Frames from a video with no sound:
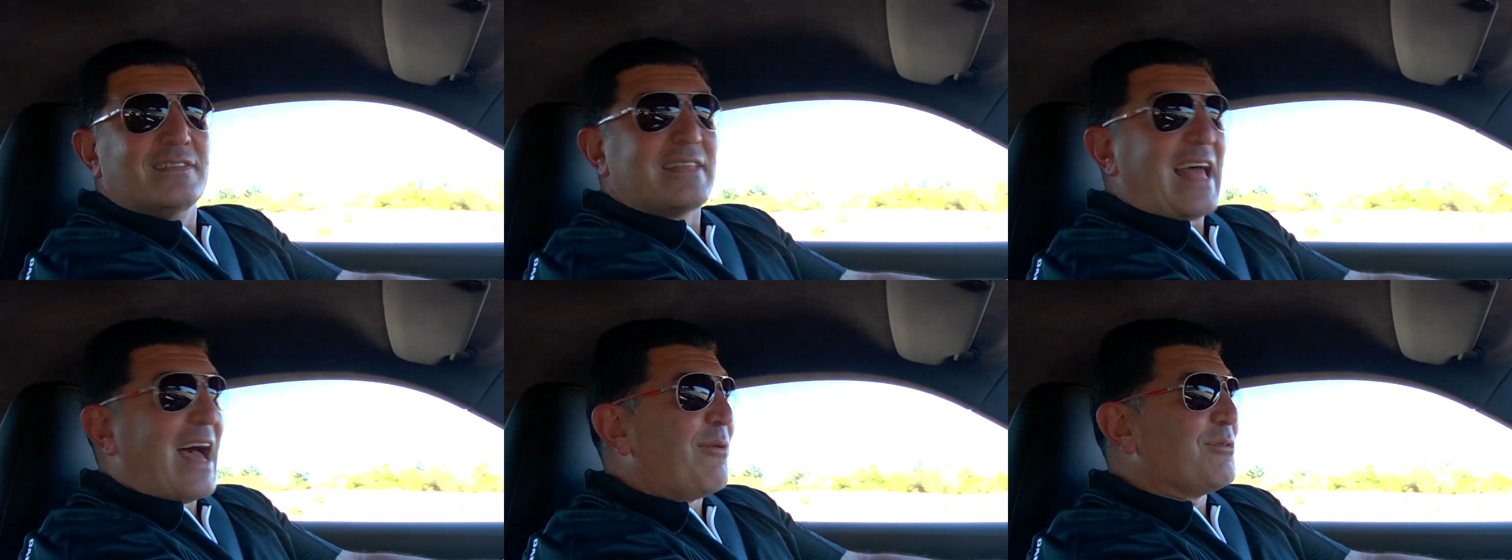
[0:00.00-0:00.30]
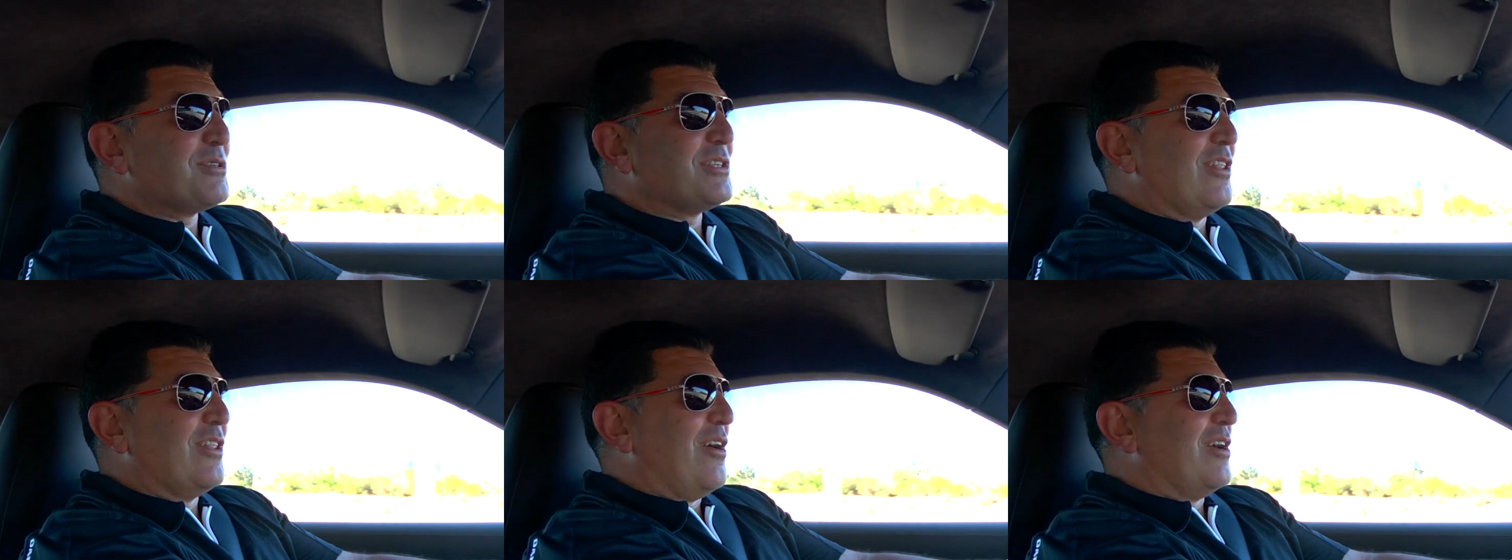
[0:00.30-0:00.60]
That
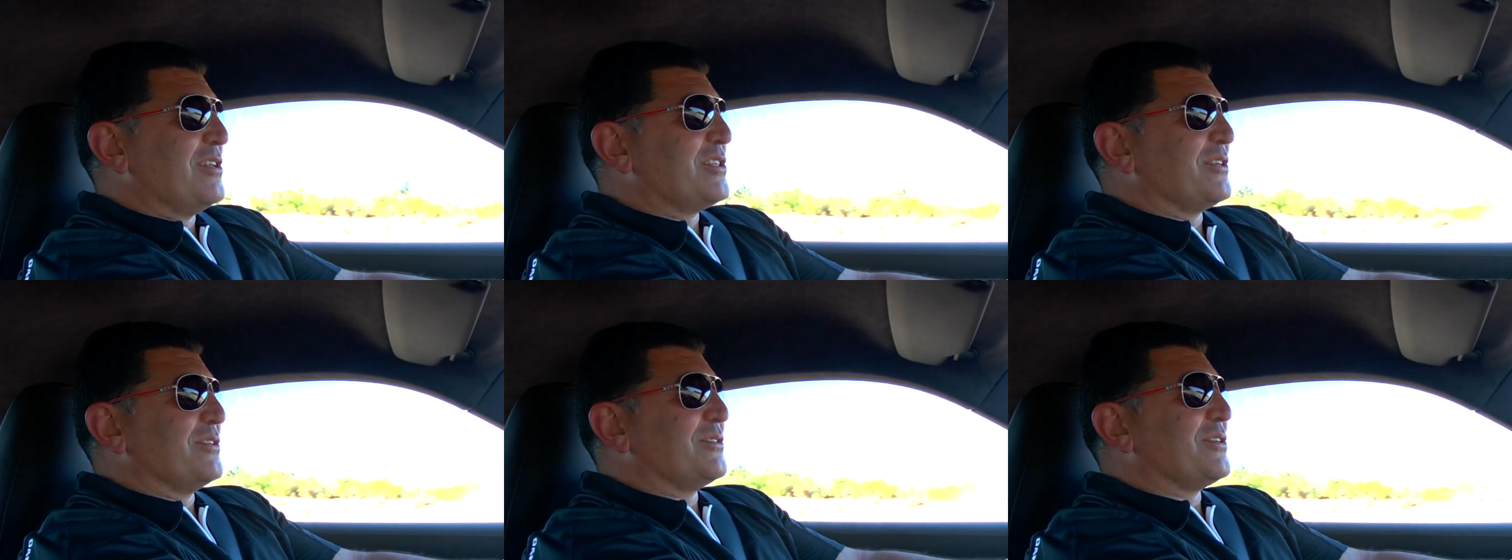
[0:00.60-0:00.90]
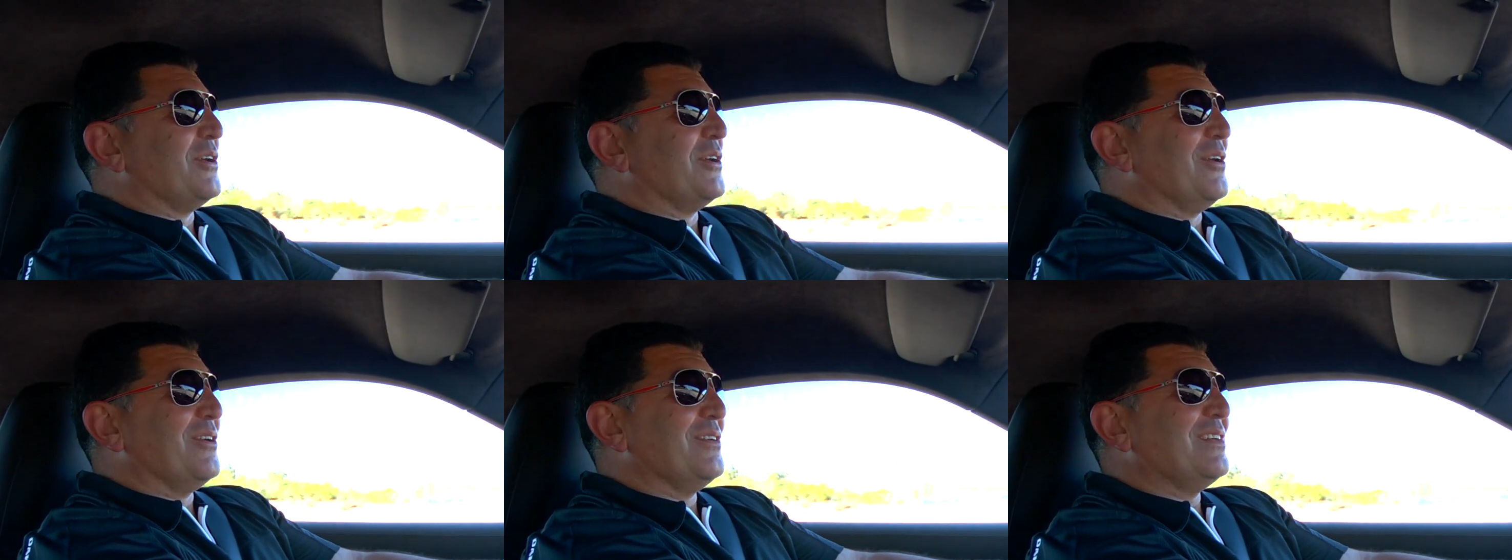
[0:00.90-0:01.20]
was launch
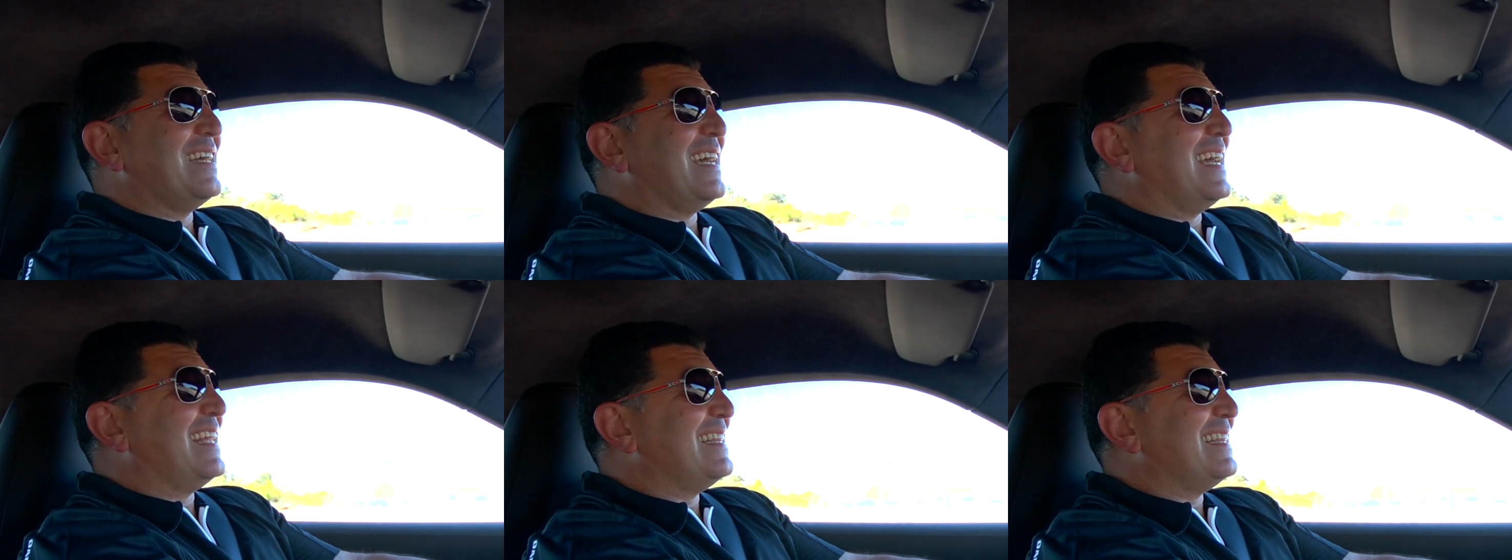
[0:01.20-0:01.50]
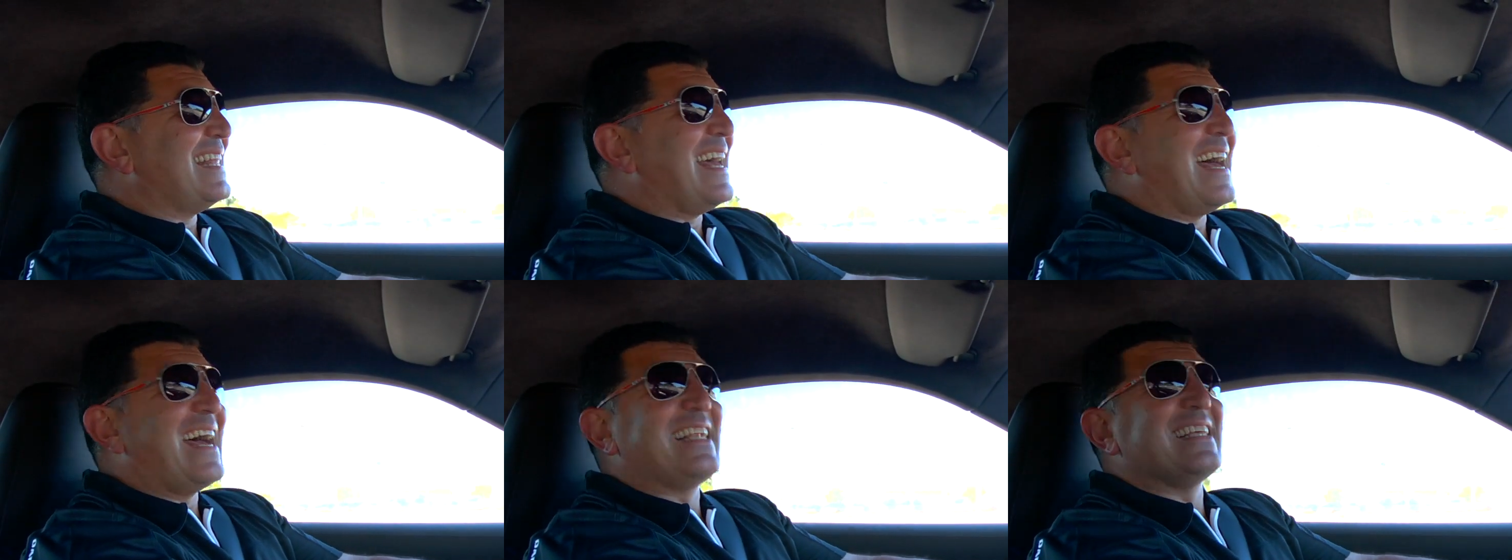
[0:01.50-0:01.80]
control, and
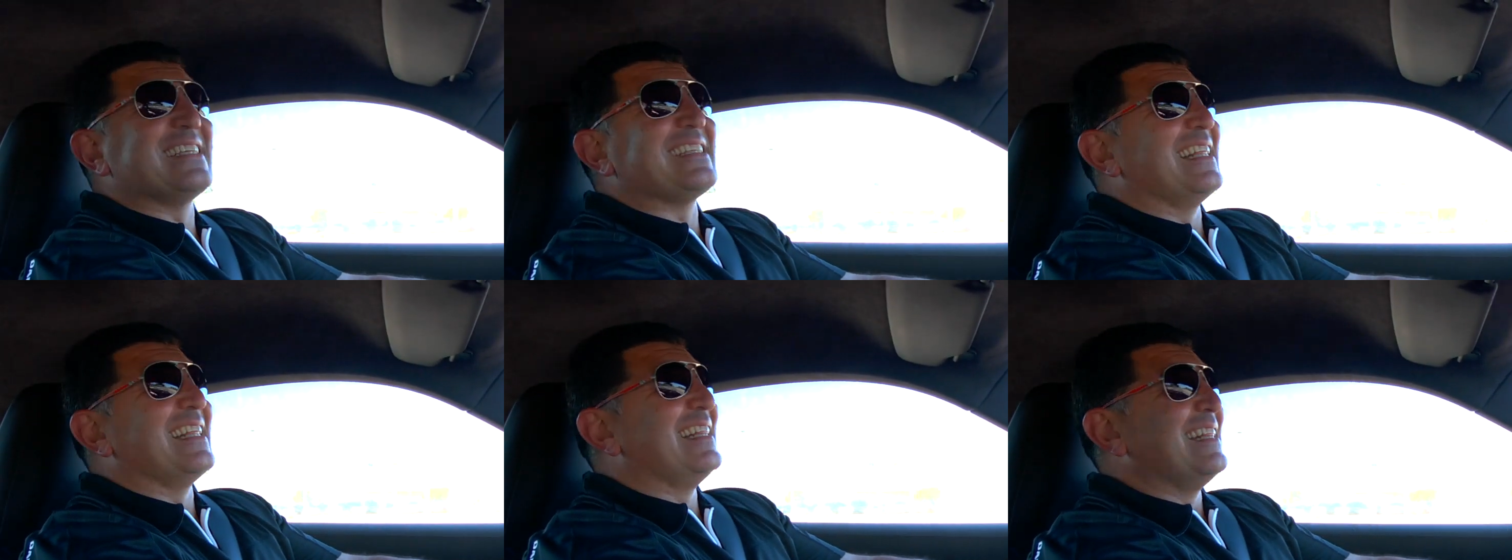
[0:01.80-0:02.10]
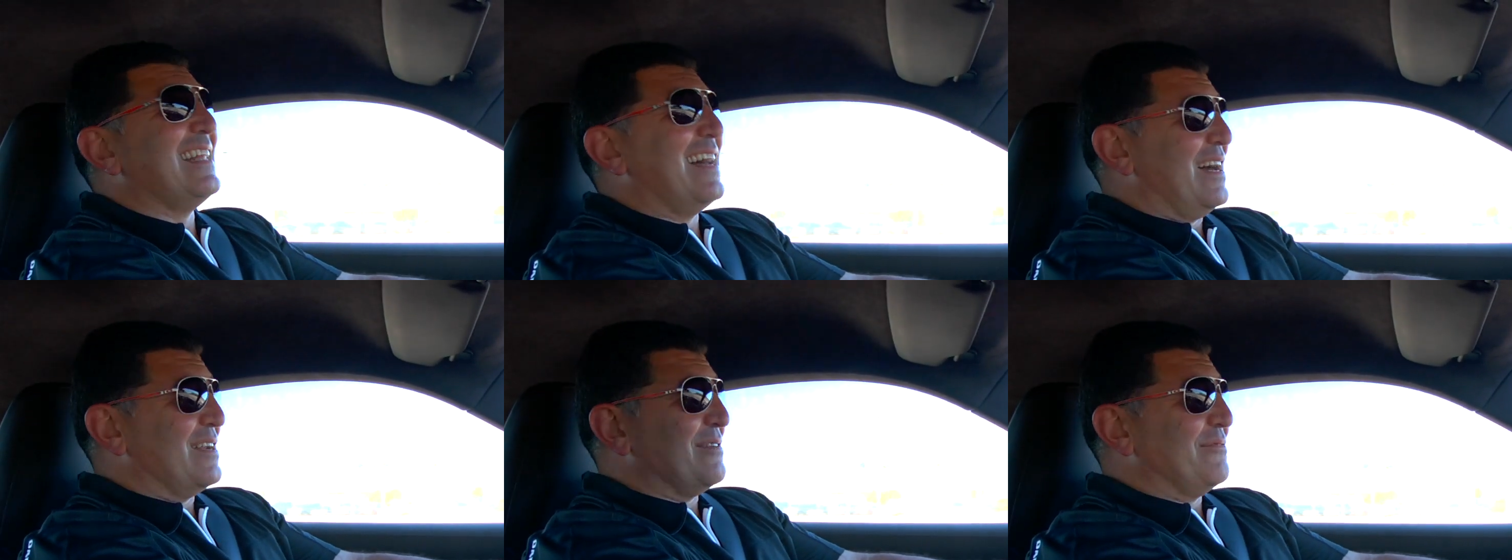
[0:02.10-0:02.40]
that is a
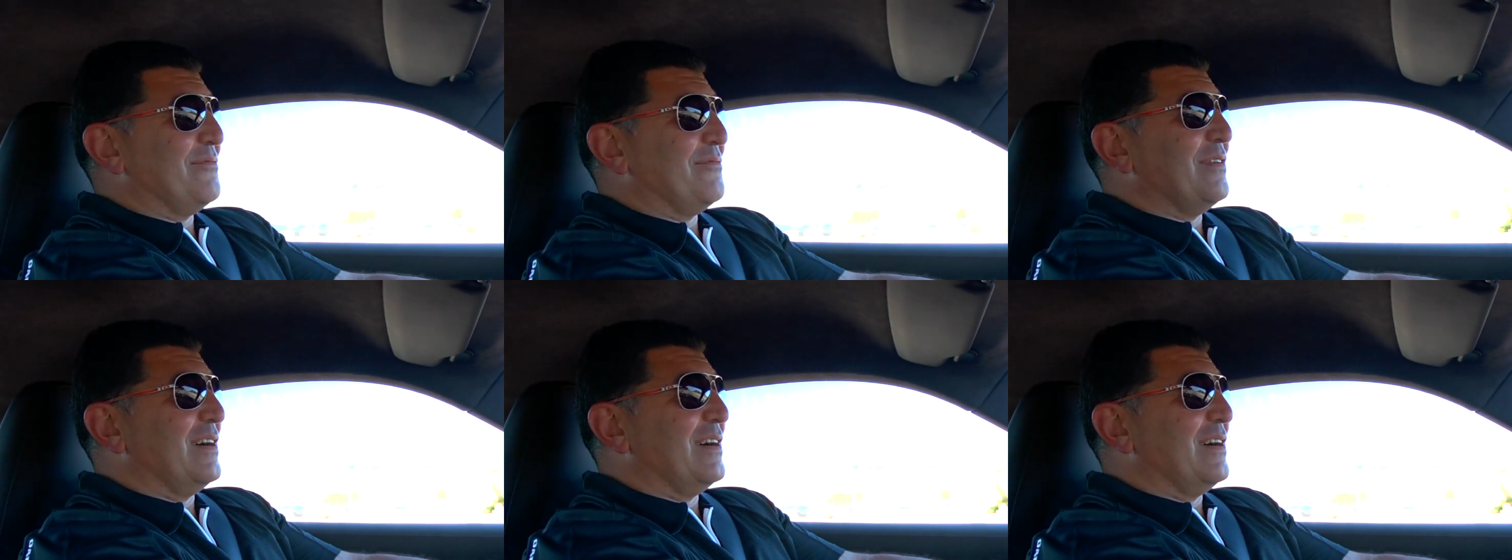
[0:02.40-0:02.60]
lot of